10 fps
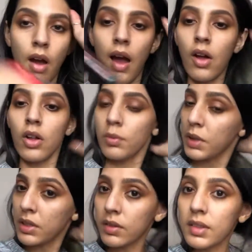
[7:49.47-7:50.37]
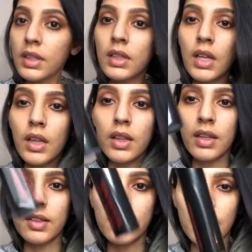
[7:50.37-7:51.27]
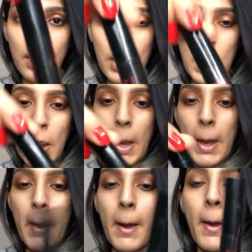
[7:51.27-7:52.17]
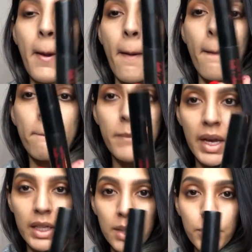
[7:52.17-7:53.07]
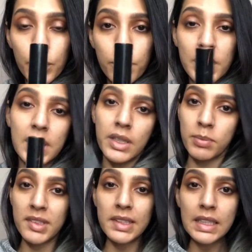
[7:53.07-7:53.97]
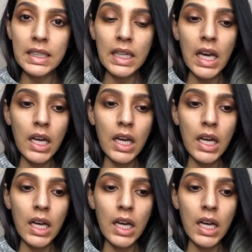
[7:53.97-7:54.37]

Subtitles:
I'll be using this Betty Boop and Ipsy